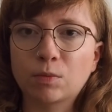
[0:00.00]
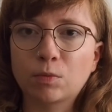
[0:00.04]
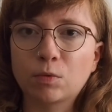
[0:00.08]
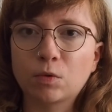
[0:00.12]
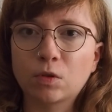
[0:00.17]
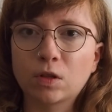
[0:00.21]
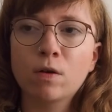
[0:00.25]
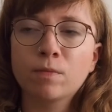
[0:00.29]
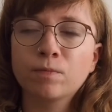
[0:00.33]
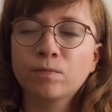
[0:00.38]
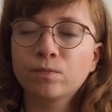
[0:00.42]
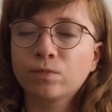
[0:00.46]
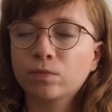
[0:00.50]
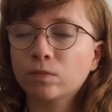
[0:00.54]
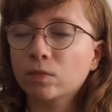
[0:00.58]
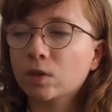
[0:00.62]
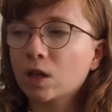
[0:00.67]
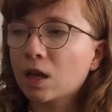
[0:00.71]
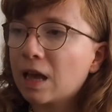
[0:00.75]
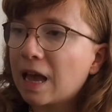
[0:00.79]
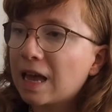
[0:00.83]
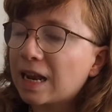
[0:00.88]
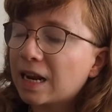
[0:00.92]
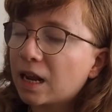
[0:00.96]
And
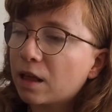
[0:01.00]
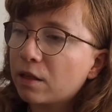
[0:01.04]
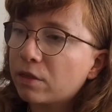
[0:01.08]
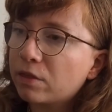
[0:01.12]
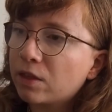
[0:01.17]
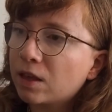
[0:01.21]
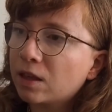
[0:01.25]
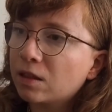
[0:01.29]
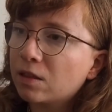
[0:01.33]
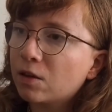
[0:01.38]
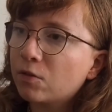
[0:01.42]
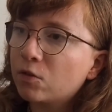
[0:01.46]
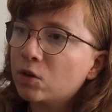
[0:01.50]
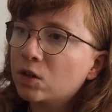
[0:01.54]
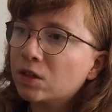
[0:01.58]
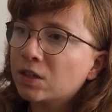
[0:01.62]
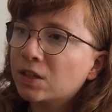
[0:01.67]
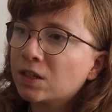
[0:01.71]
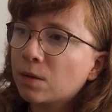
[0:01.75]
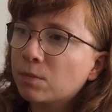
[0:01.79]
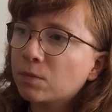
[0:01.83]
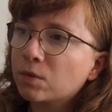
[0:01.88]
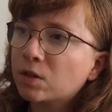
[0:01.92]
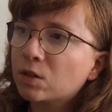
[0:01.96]
I think there is some
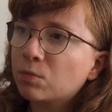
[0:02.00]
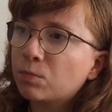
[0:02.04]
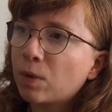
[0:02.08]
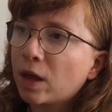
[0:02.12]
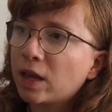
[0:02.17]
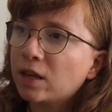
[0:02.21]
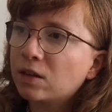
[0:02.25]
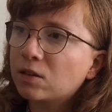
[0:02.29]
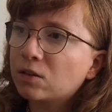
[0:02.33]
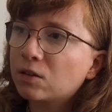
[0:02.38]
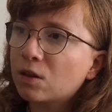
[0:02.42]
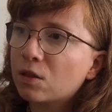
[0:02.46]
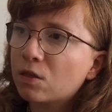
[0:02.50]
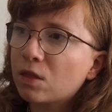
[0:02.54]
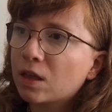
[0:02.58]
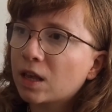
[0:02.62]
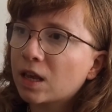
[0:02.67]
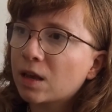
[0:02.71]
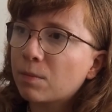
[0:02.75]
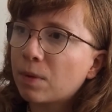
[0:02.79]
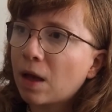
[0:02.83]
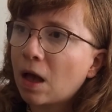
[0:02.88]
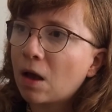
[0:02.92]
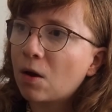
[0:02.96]
space to think
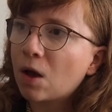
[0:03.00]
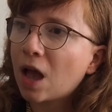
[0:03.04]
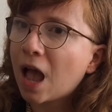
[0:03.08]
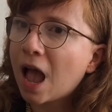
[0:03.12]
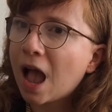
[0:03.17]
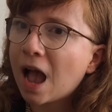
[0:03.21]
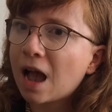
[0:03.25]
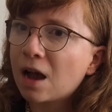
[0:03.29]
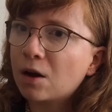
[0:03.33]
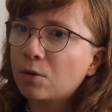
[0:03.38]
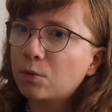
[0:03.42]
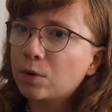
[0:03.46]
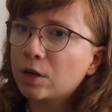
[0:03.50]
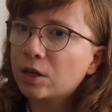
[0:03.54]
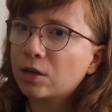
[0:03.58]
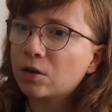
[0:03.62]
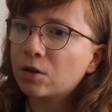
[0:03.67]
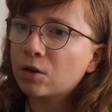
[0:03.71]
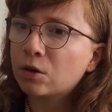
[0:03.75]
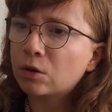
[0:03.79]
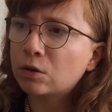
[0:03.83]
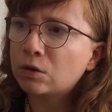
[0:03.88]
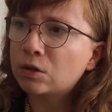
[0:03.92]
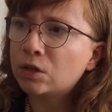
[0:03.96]
about how we
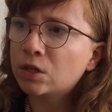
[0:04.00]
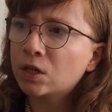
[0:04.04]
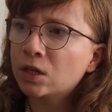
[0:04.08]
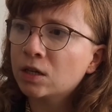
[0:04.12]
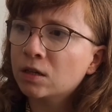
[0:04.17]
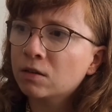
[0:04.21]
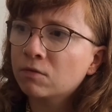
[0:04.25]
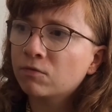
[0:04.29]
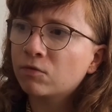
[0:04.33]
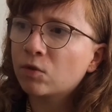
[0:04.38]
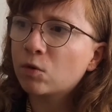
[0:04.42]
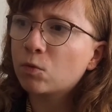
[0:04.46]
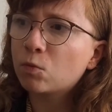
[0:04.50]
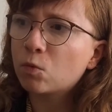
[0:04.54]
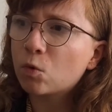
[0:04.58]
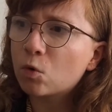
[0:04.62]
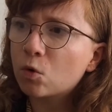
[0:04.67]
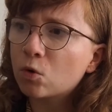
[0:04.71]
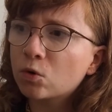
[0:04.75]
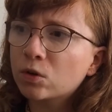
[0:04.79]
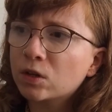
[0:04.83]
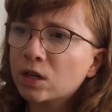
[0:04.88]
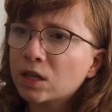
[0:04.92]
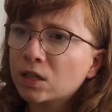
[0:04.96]
could reward
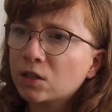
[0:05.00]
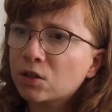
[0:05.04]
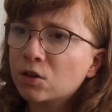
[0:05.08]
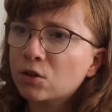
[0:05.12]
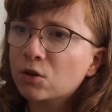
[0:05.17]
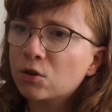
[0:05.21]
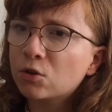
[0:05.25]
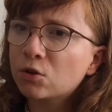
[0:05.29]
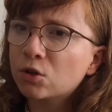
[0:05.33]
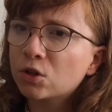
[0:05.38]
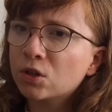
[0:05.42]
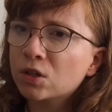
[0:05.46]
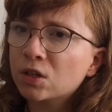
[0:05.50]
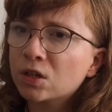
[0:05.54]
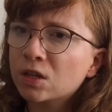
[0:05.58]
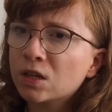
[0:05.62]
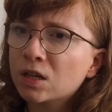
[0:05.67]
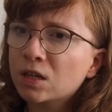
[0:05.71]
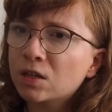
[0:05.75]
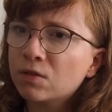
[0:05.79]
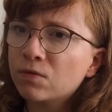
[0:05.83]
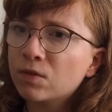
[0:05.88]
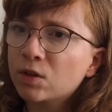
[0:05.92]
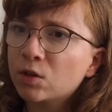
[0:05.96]
institutions and
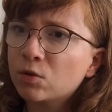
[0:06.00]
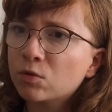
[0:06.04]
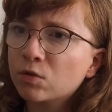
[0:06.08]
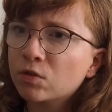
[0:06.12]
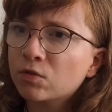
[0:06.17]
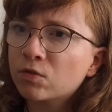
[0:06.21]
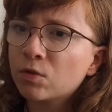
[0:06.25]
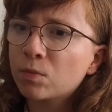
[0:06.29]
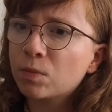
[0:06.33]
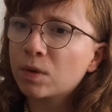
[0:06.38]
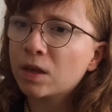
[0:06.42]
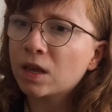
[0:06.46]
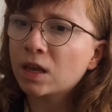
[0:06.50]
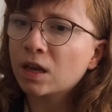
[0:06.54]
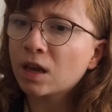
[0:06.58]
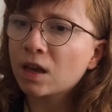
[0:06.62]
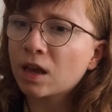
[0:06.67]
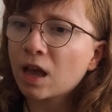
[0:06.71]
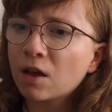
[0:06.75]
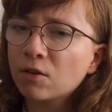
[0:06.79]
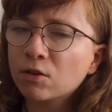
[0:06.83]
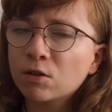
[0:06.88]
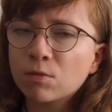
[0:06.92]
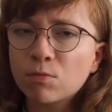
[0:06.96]
individuals for being
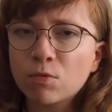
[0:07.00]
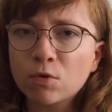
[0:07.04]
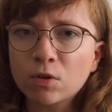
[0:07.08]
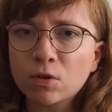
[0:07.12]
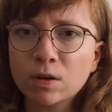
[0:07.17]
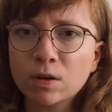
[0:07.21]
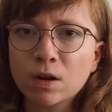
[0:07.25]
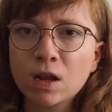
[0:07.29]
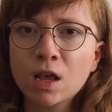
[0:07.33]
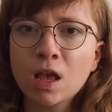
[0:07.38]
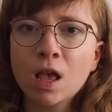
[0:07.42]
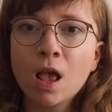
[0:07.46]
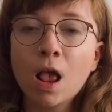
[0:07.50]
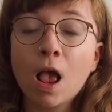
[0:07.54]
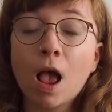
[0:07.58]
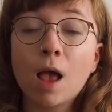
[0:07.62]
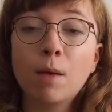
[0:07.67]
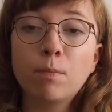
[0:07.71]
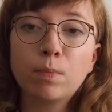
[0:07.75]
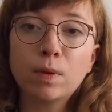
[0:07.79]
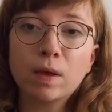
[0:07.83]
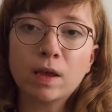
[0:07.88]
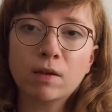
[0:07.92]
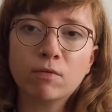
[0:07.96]
accountable and
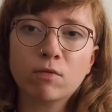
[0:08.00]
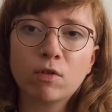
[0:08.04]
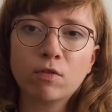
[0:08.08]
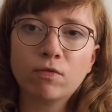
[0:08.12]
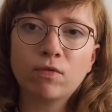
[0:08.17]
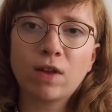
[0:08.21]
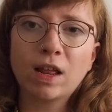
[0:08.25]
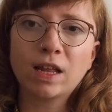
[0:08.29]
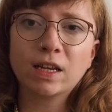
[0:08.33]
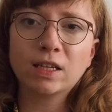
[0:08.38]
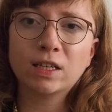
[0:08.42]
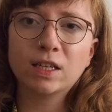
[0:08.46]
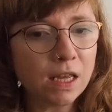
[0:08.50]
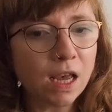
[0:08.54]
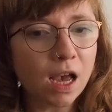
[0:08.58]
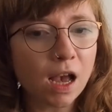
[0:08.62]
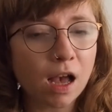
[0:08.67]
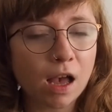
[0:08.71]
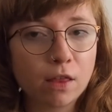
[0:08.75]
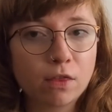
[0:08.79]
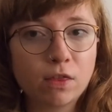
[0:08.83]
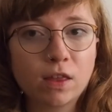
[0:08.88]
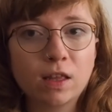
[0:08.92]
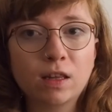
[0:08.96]
being reflective. I
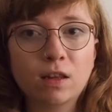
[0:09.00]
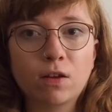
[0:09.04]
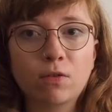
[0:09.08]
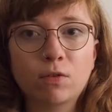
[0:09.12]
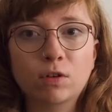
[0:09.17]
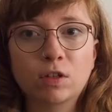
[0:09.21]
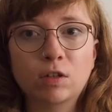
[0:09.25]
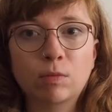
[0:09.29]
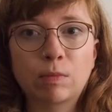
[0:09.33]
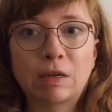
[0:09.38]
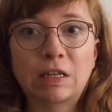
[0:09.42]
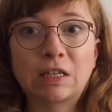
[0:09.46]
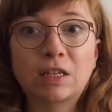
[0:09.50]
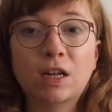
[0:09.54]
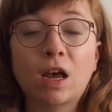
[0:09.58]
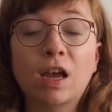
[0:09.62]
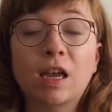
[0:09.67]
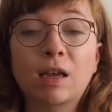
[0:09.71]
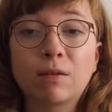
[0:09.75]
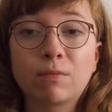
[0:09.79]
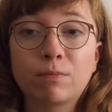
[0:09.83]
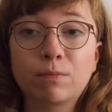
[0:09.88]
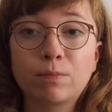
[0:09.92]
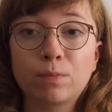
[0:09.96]
think there are some
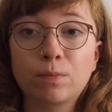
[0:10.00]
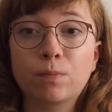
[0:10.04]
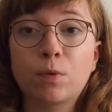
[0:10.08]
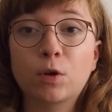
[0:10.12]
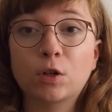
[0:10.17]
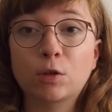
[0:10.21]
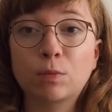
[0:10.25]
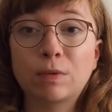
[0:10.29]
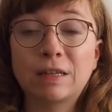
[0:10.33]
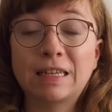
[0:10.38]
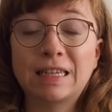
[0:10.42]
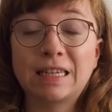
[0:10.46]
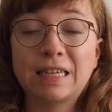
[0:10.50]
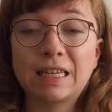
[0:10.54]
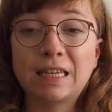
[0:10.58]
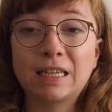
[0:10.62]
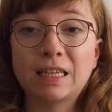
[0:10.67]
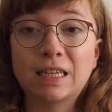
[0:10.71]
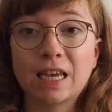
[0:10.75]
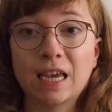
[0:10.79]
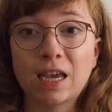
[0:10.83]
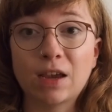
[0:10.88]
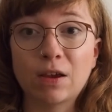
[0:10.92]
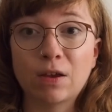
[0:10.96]
exciting possibilities
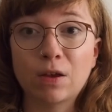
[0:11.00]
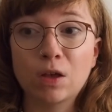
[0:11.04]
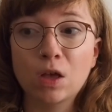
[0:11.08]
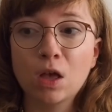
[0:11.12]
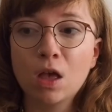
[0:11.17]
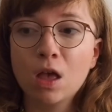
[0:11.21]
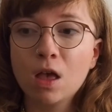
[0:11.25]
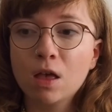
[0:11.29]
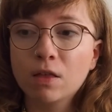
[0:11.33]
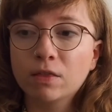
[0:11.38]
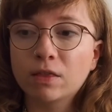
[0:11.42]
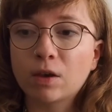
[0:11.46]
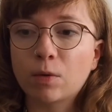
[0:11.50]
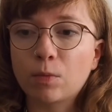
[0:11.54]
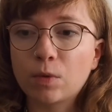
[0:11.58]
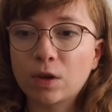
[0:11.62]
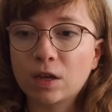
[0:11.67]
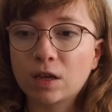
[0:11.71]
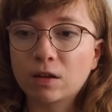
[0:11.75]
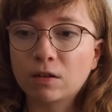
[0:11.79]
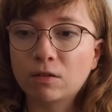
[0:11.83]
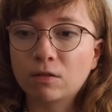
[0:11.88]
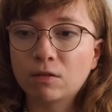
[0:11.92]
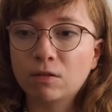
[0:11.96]
here that we
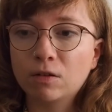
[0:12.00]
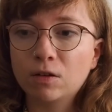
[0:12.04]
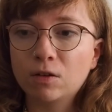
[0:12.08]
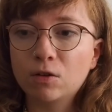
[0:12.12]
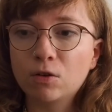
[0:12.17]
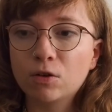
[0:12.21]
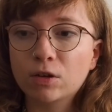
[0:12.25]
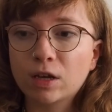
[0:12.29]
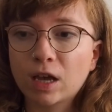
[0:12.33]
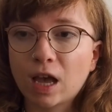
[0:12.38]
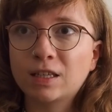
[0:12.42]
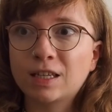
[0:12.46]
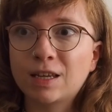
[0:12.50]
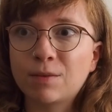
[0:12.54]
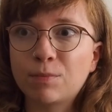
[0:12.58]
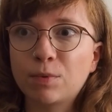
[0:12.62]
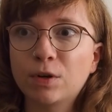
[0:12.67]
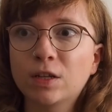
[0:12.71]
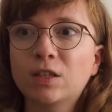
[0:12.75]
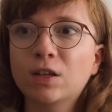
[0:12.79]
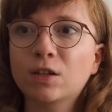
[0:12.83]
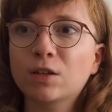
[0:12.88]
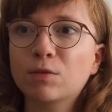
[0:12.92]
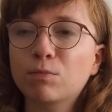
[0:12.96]
can look at. But it
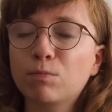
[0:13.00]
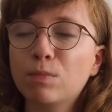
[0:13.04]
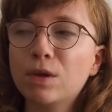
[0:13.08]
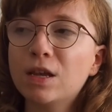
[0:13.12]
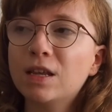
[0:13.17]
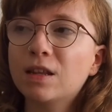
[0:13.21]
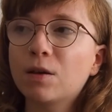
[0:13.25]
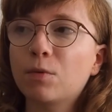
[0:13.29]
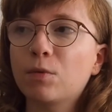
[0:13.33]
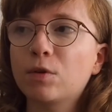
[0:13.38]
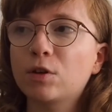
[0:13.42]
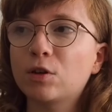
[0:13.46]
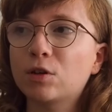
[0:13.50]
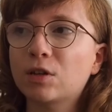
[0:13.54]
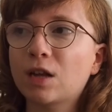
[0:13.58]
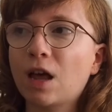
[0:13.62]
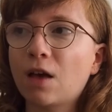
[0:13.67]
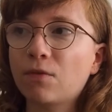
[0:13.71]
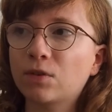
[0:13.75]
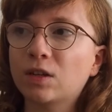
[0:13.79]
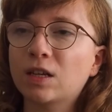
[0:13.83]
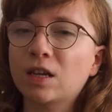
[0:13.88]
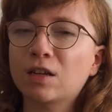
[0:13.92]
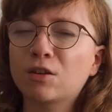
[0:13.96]
does mean that we just have to
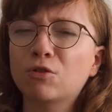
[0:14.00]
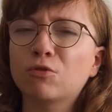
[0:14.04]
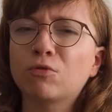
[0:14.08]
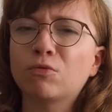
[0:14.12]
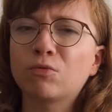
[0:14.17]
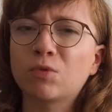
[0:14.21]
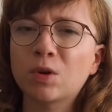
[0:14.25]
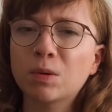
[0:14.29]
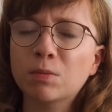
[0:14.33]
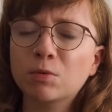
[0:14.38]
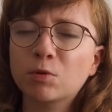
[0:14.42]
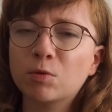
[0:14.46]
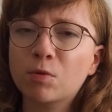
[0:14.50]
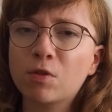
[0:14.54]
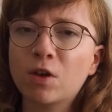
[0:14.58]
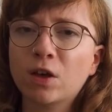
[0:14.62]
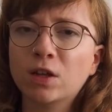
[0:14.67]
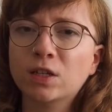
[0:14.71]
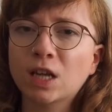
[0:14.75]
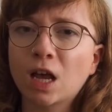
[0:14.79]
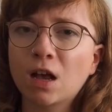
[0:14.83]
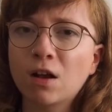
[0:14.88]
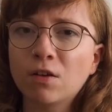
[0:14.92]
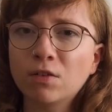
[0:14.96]
get to grips with
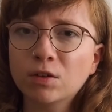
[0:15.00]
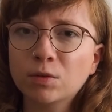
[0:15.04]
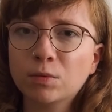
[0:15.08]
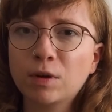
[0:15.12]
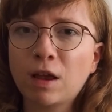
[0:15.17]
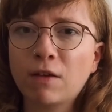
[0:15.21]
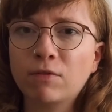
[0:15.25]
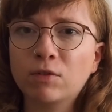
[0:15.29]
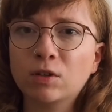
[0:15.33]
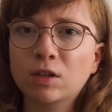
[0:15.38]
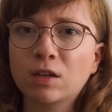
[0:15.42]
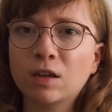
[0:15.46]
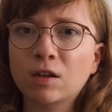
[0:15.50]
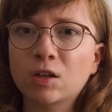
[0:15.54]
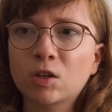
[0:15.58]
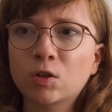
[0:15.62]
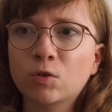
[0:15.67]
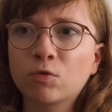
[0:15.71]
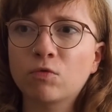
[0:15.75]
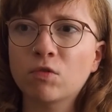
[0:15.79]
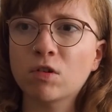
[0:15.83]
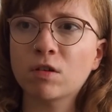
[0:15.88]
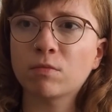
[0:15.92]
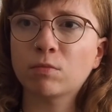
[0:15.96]
ourselves. We have to get to
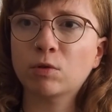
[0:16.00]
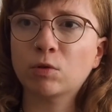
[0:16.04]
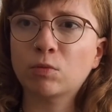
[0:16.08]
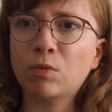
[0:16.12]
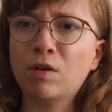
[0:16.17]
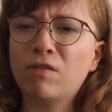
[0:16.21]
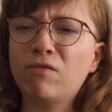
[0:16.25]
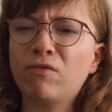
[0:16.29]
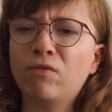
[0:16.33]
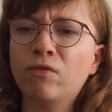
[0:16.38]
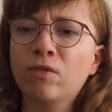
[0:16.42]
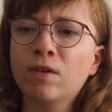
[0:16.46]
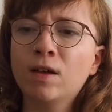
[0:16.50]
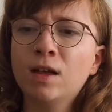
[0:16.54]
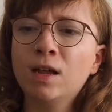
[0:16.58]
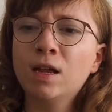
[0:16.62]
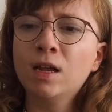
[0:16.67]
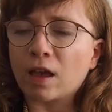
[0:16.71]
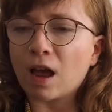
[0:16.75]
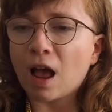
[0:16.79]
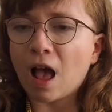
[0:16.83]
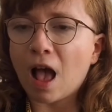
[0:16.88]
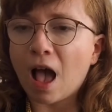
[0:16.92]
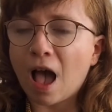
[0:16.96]
grips with
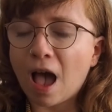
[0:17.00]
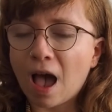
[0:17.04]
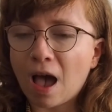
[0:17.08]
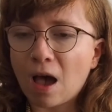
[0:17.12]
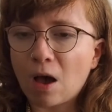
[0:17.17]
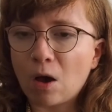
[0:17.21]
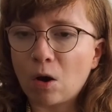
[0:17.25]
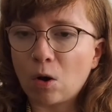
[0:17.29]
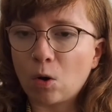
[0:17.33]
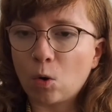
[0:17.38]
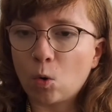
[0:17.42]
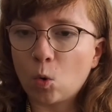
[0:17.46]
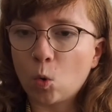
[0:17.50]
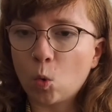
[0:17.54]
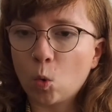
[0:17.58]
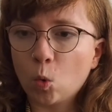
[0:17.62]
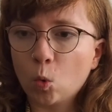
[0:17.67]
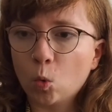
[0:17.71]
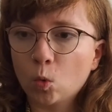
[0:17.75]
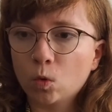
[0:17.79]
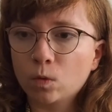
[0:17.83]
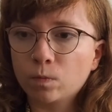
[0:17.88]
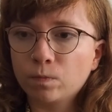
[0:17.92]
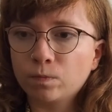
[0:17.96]
how
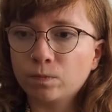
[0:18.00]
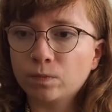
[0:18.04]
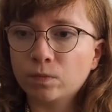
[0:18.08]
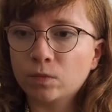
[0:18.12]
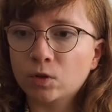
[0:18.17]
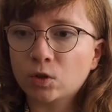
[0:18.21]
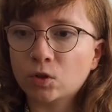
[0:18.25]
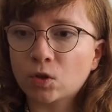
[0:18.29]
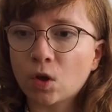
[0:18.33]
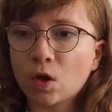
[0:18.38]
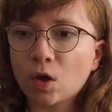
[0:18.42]
certain